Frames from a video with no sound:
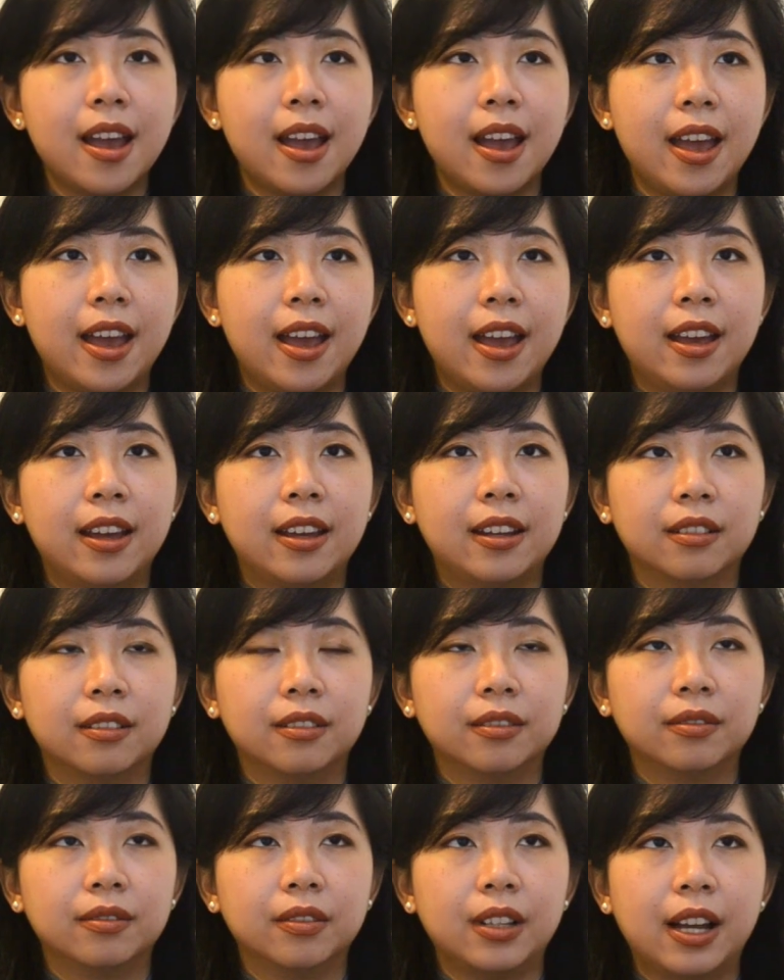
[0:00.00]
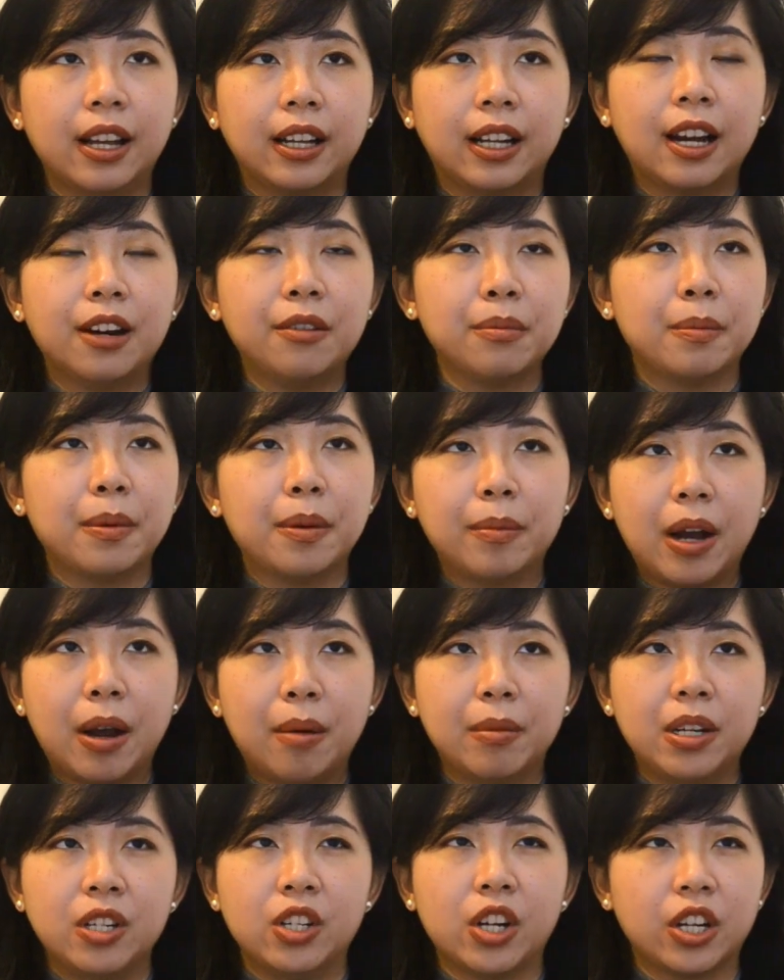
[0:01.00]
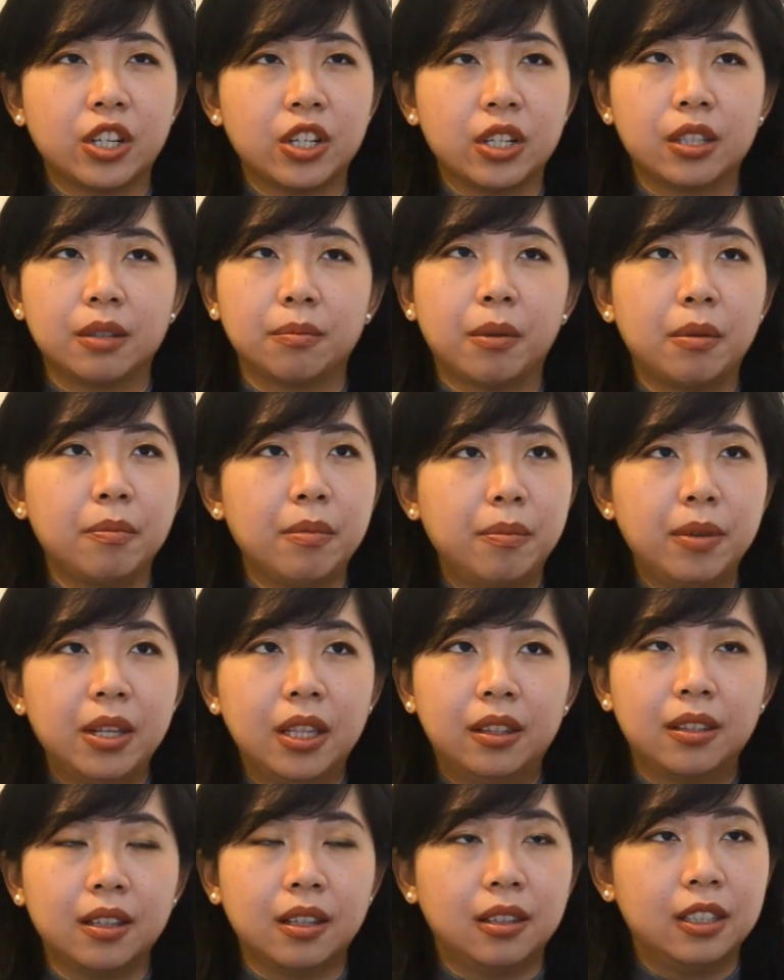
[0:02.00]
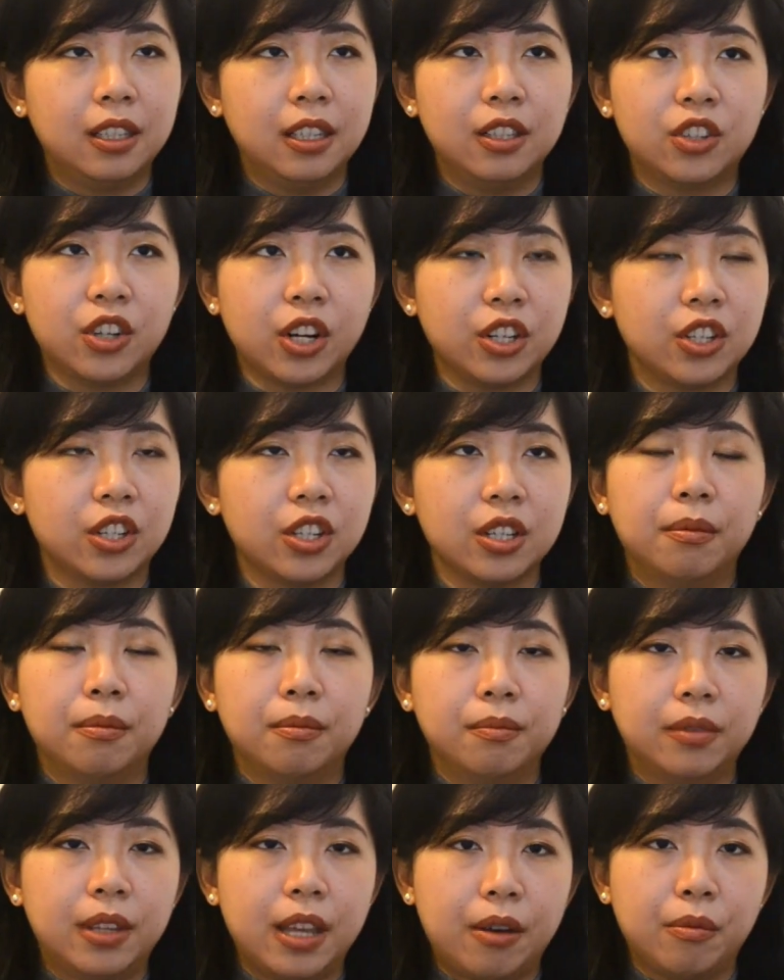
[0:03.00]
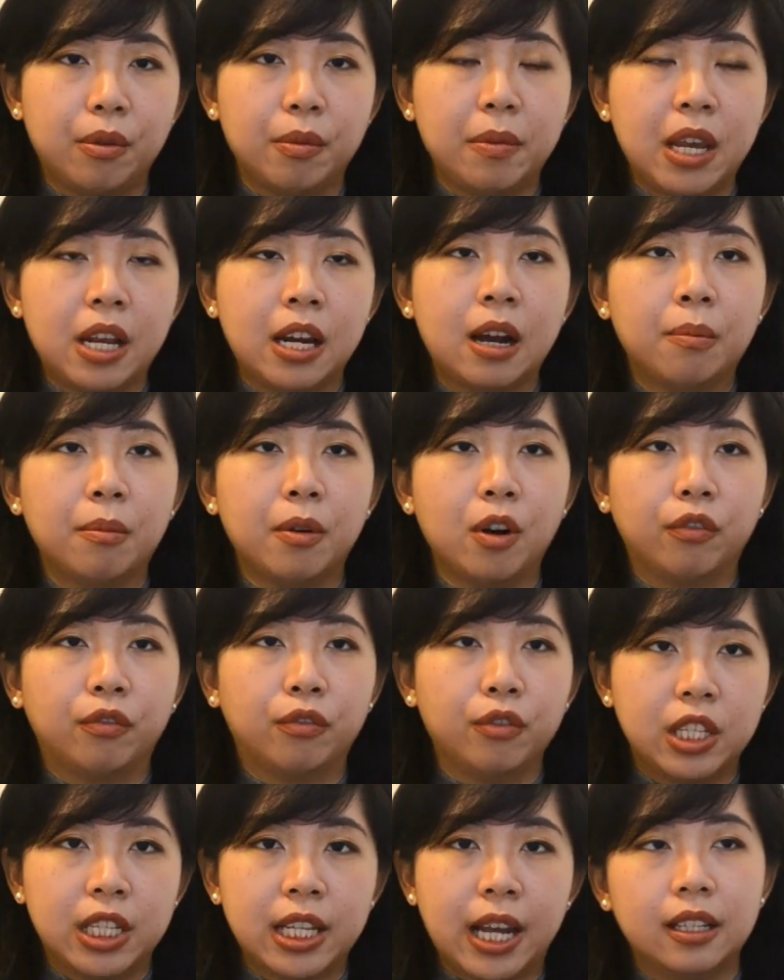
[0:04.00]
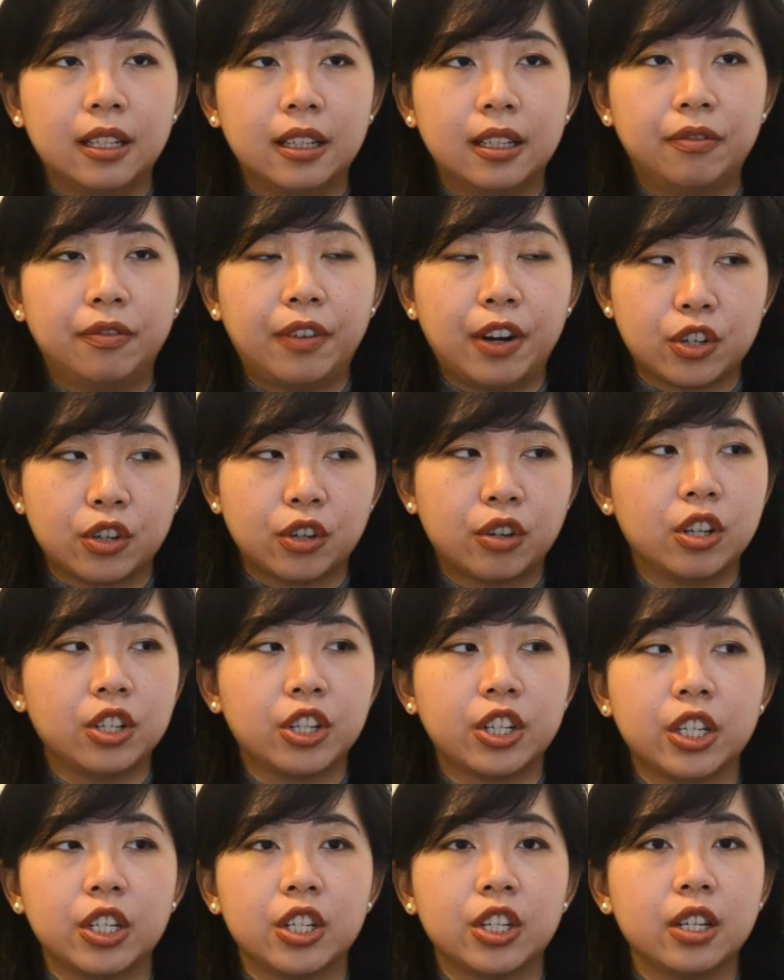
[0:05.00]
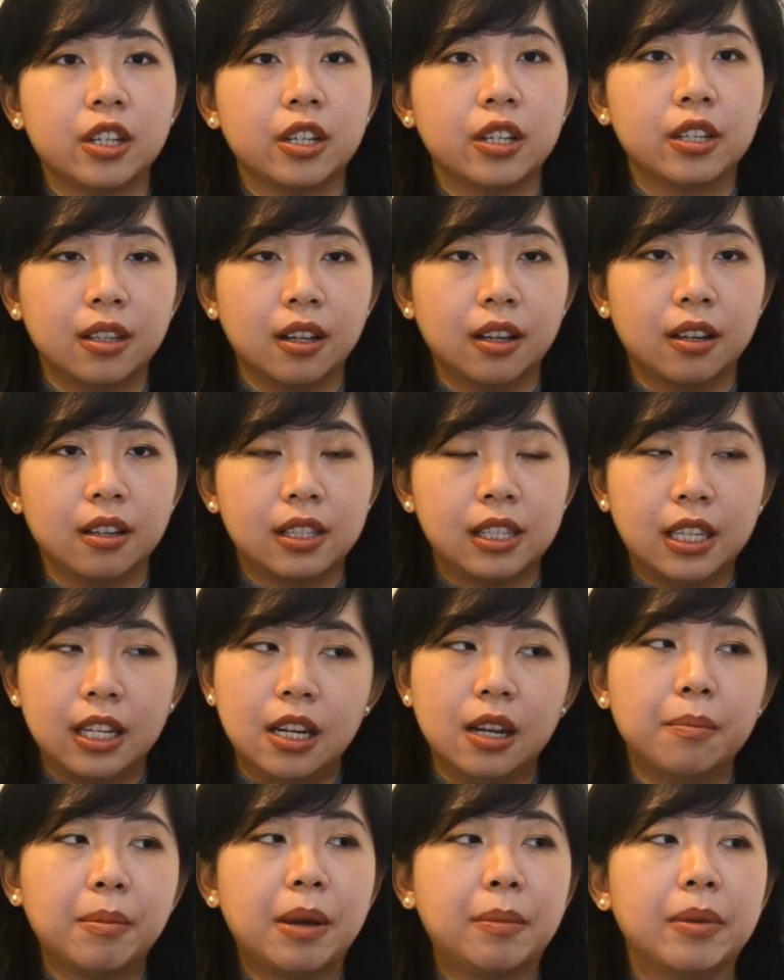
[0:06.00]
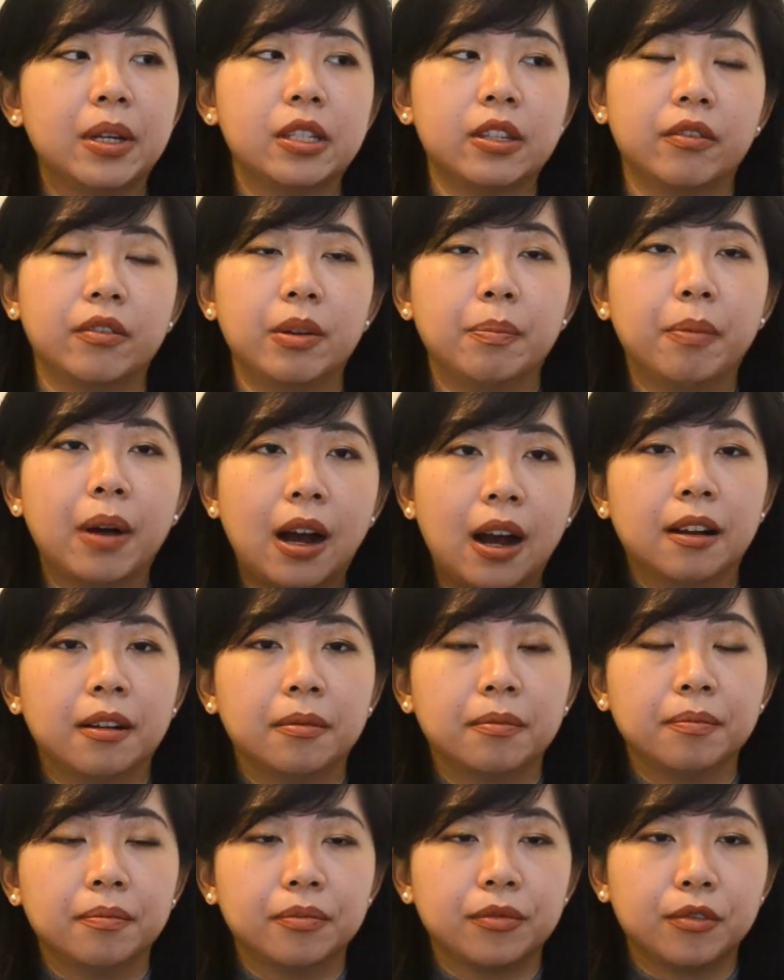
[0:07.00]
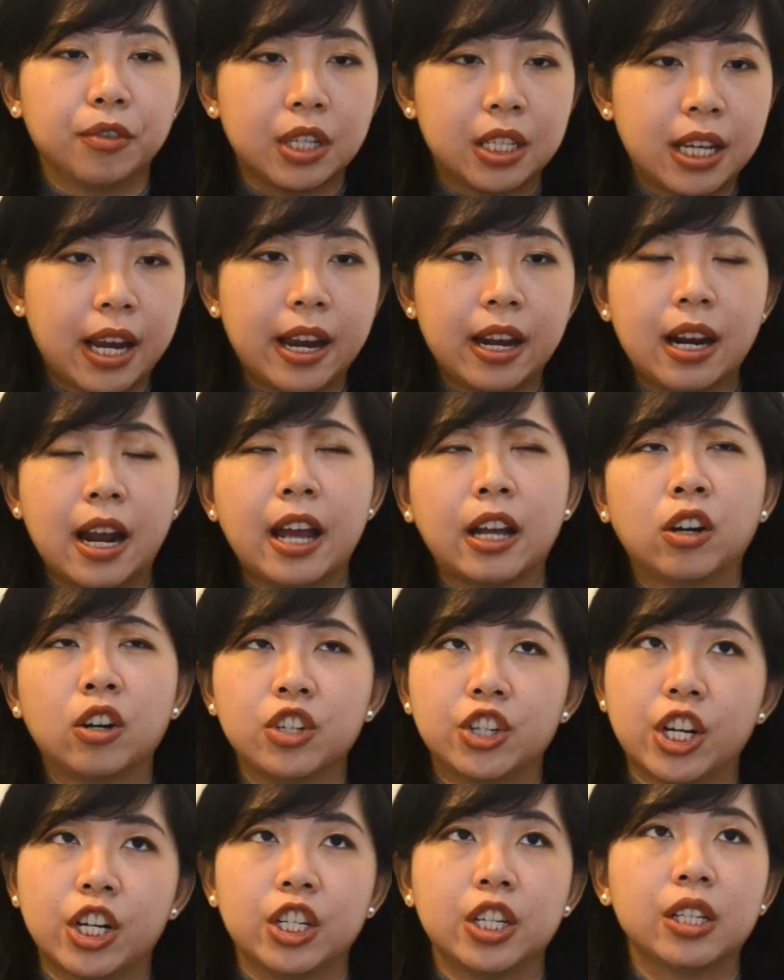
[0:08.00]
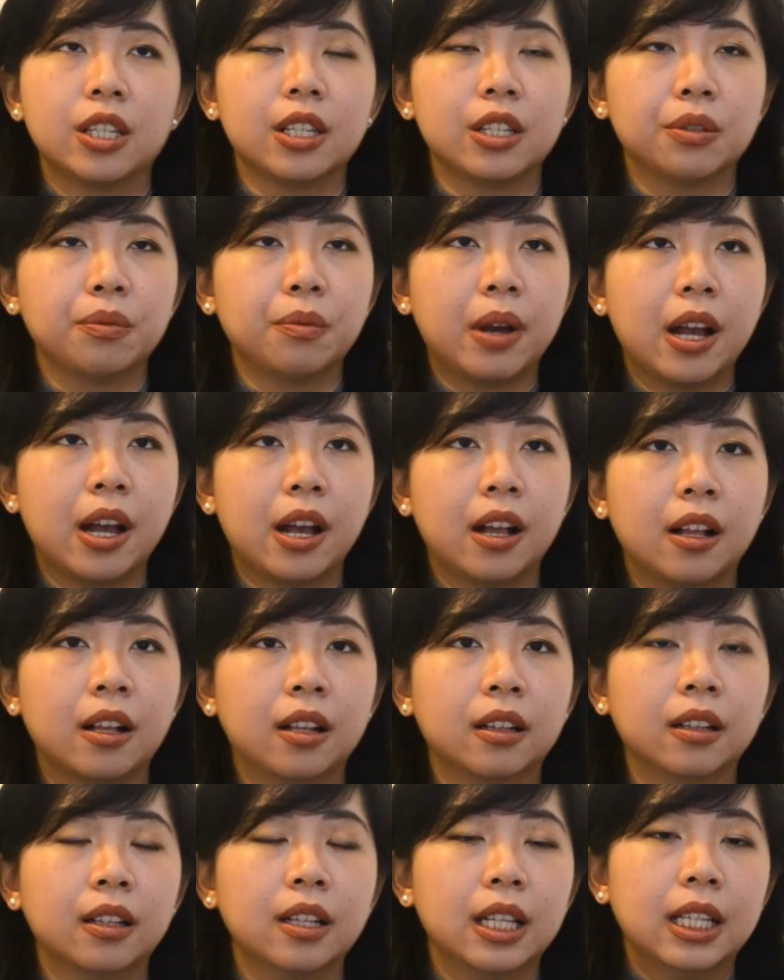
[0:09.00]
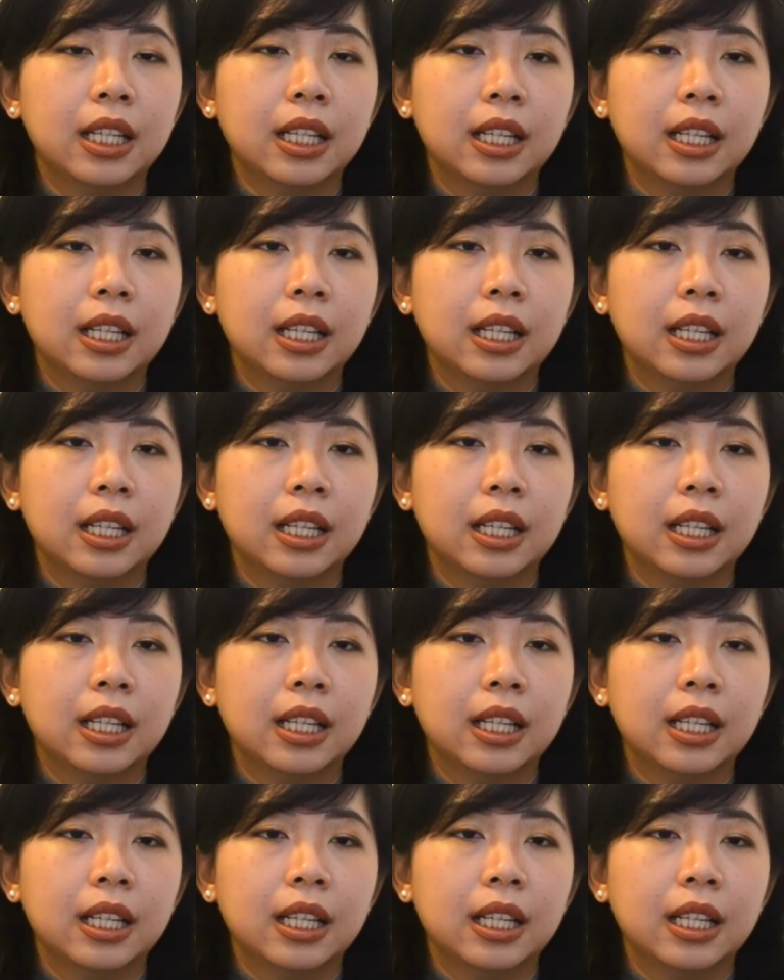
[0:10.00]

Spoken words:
and I can't remember how many judges, about maybe 30 judges that were made up of retired federal court judges, senior members of the bar, retired high court judges as well,